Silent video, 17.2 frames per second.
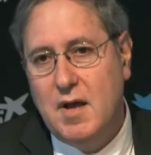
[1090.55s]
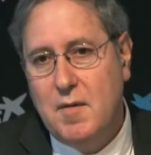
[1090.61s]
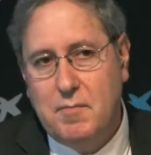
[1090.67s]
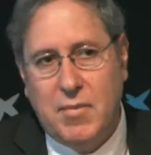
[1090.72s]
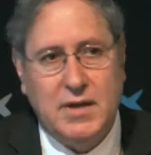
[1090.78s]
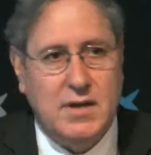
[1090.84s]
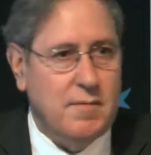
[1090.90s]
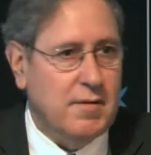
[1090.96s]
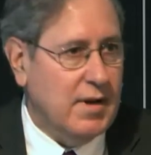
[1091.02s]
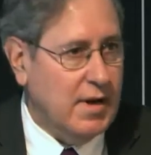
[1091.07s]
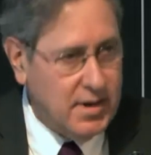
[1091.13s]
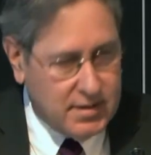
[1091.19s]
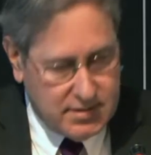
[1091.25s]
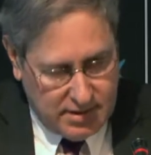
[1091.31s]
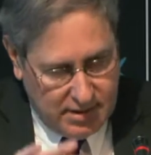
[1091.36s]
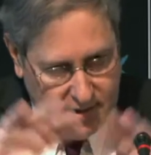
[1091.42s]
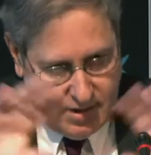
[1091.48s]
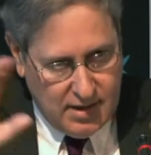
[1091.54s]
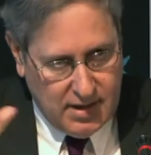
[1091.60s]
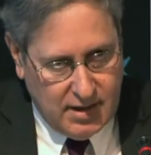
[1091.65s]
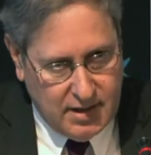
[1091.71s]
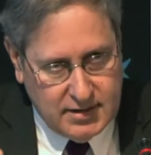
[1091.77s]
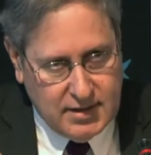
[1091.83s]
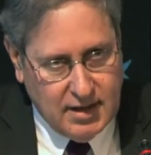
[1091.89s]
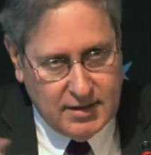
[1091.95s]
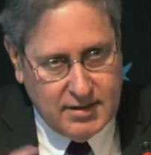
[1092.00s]
But nevertheless,
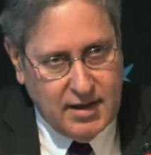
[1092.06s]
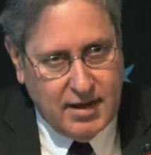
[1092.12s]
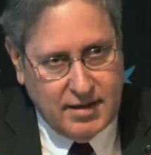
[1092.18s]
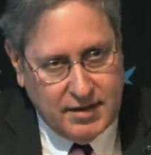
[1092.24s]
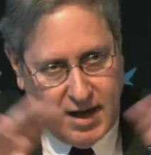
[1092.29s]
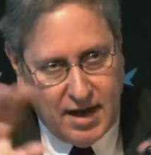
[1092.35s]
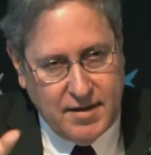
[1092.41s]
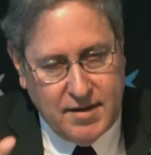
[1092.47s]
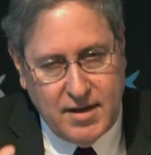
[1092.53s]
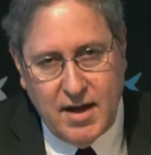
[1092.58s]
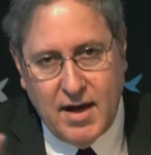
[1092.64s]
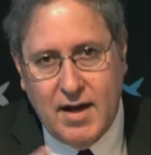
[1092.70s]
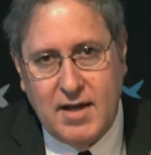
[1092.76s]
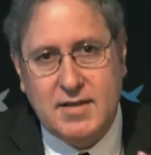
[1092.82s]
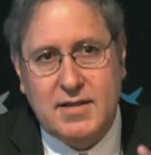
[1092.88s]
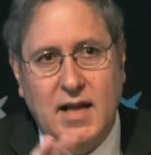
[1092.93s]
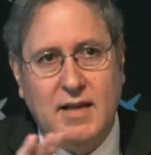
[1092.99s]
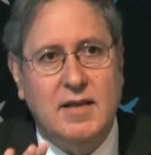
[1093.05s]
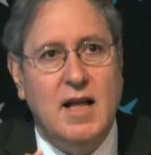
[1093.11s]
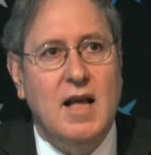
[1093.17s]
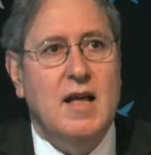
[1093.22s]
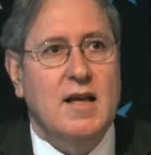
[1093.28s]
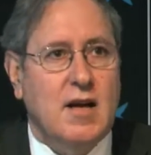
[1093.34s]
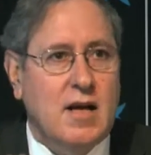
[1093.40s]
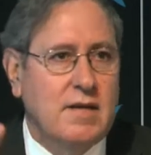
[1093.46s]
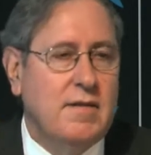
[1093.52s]
uh, the, the, the, idea is that
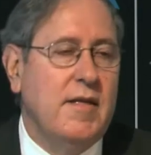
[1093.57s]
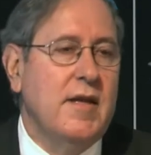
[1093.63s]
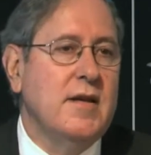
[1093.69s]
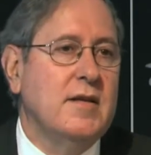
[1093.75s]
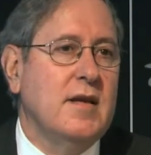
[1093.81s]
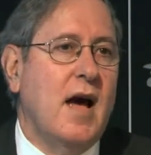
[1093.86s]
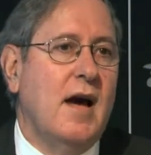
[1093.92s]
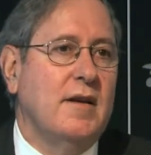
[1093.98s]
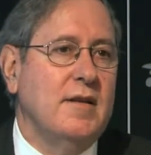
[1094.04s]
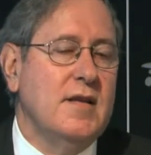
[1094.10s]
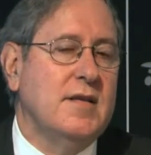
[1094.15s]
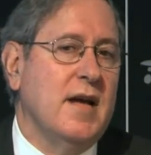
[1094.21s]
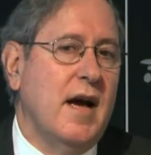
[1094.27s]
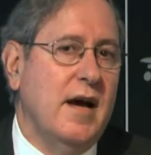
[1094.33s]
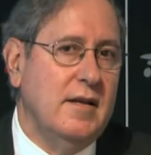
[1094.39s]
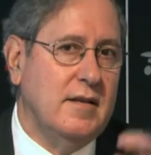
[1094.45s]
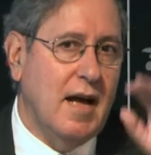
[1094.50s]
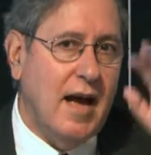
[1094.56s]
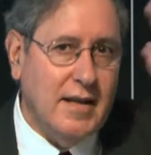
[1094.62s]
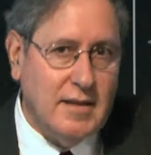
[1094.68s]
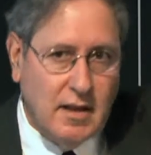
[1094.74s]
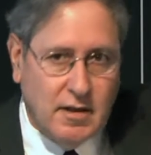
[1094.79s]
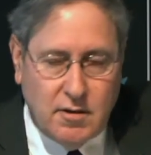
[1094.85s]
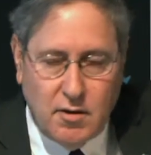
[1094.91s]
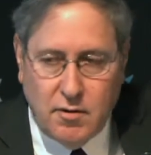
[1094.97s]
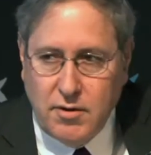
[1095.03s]
things are decided at
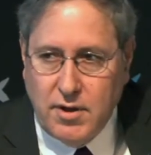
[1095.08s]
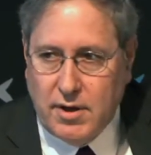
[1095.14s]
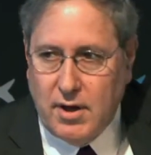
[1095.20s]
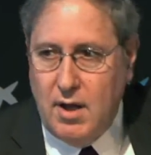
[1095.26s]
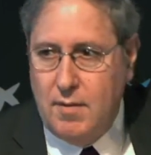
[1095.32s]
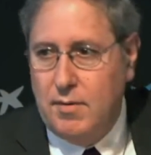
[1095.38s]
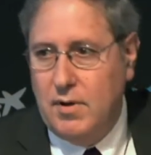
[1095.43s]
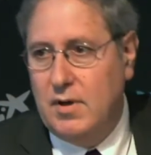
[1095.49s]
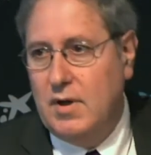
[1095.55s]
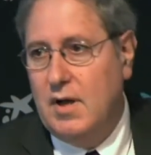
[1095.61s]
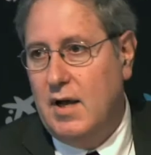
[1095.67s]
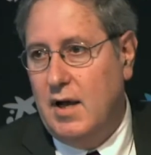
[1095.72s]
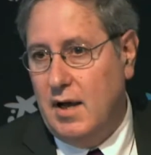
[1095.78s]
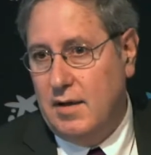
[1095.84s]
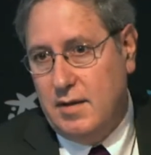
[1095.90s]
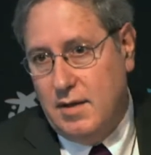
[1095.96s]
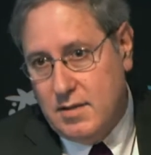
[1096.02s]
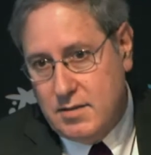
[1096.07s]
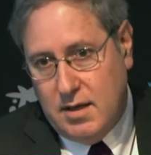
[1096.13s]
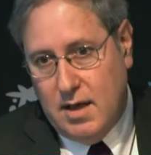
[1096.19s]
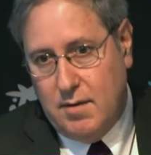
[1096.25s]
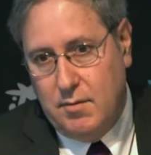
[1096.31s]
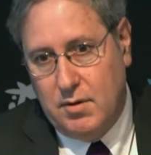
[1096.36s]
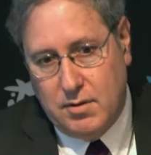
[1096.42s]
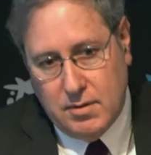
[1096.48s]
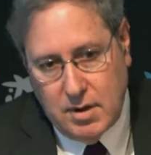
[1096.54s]
another level, at this
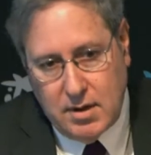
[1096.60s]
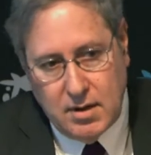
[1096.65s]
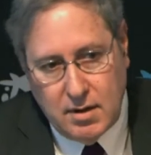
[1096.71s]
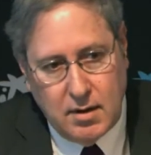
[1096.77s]
level,